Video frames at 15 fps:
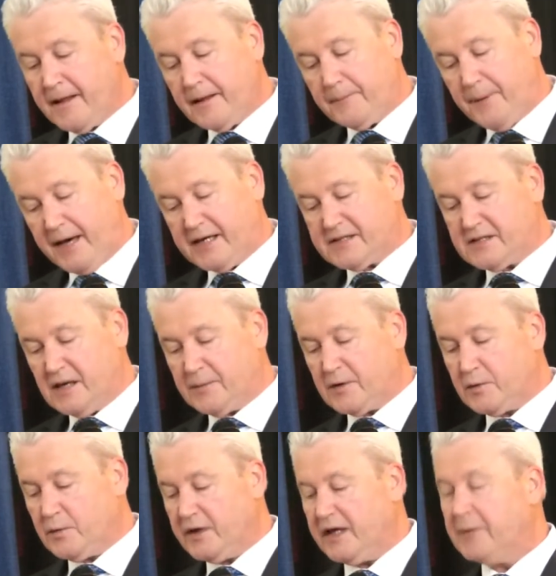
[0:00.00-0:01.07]
The past
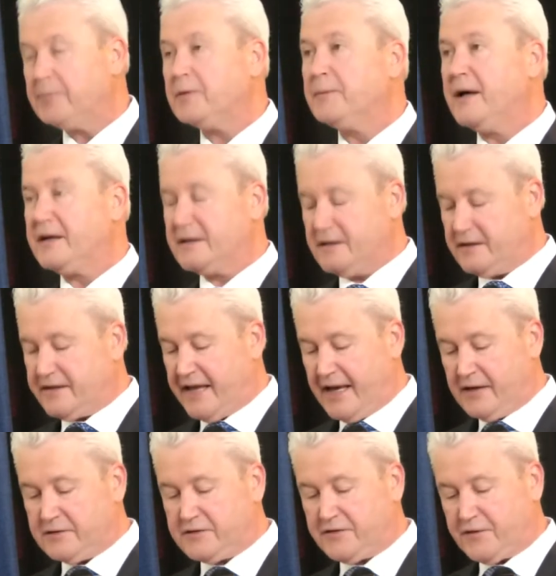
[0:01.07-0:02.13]
summer, we implemented the
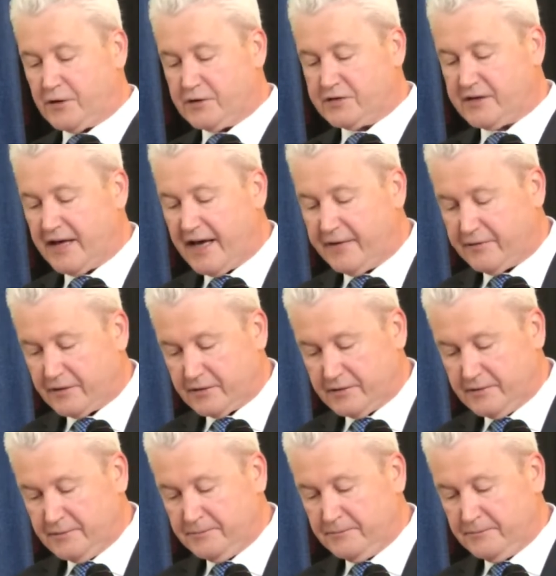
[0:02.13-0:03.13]
town's first ever